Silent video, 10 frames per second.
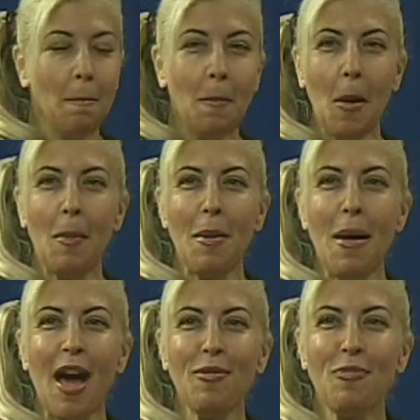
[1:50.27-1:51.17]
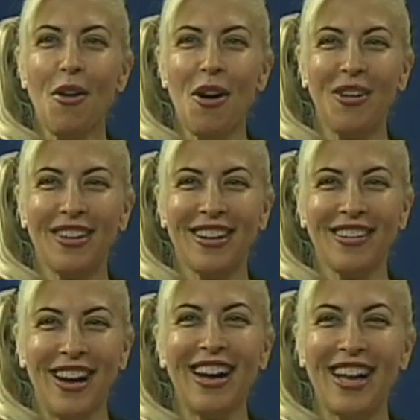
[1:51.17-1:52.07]
my mouth broke.
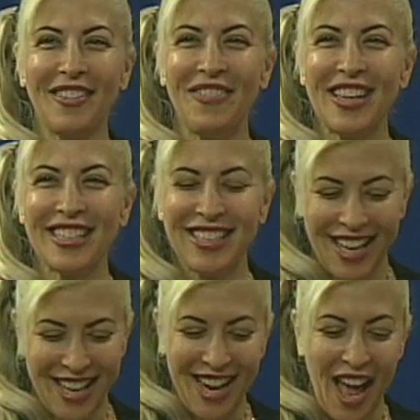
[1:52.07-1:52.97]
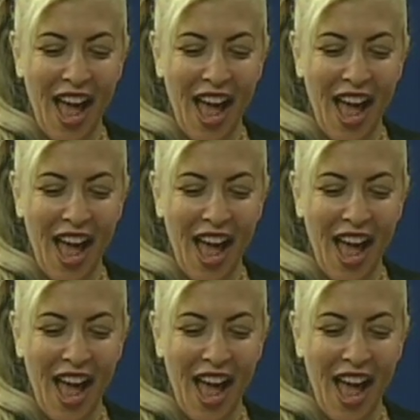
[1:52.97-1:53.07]
I got to fix it.